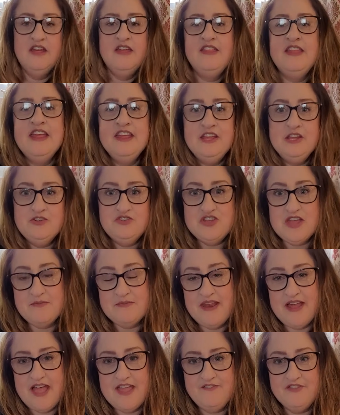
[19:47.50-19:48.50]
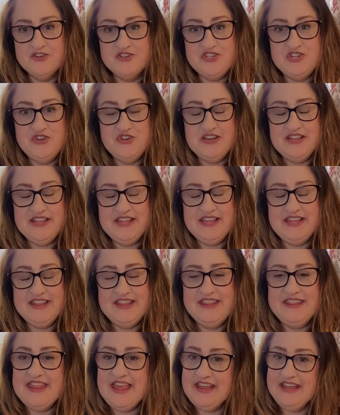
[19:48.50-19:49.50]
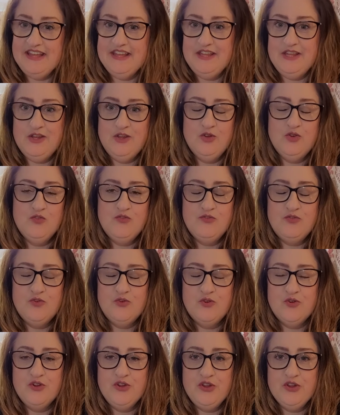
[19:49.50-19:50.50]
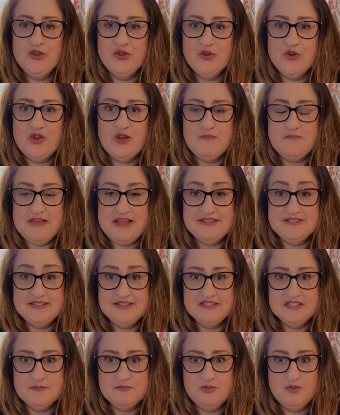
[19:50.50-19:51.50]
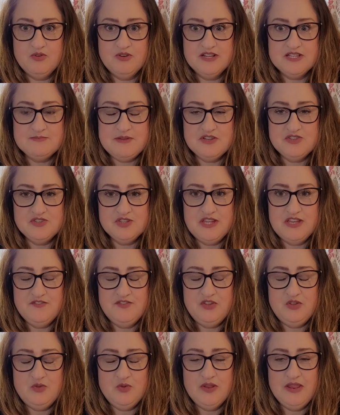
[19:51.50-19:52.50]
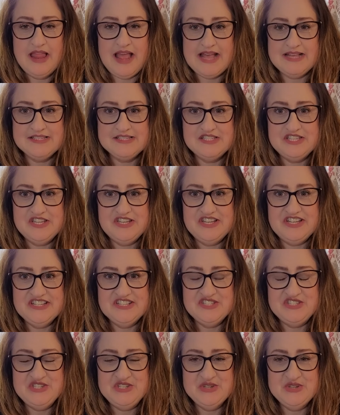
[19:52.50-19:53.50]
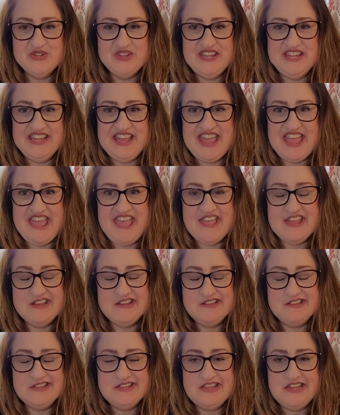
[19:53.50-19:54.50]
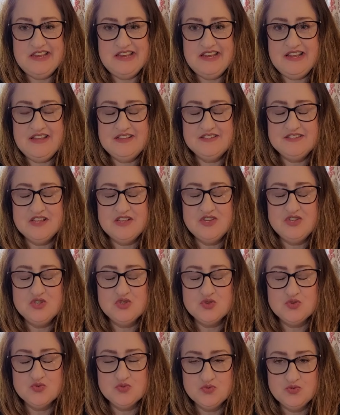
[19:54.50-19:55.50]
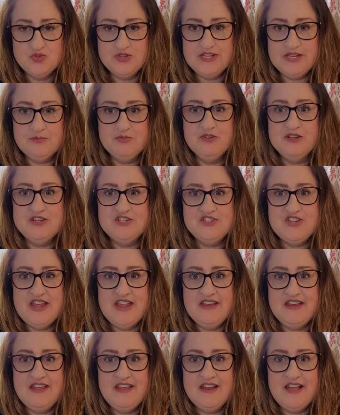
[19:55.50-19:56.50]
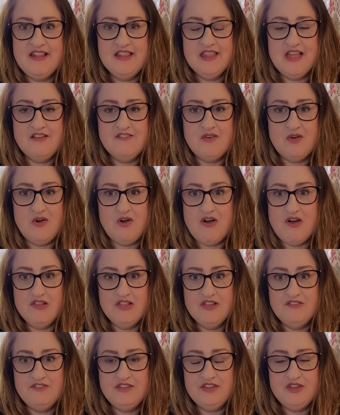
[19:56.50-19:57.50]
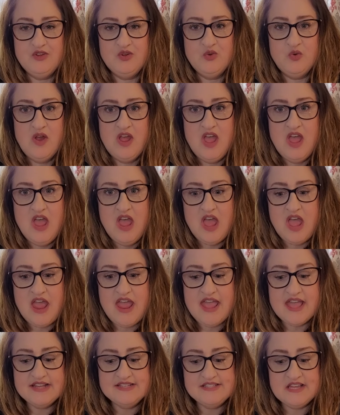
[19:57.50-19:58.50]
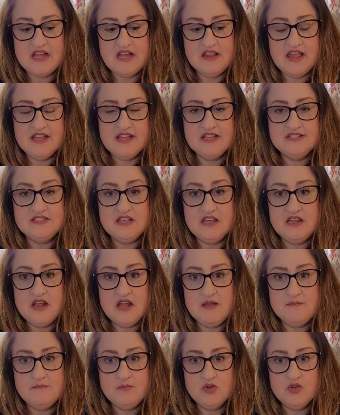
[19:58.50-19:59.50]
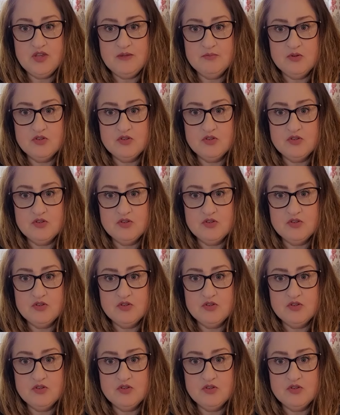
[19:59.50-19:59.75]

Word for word: Thank you, Gemini, for tuning in. Thank you for your amazing support, especially if you lasted until the end. It is truly appreciated. I love all of you. And uh, like I said, on booking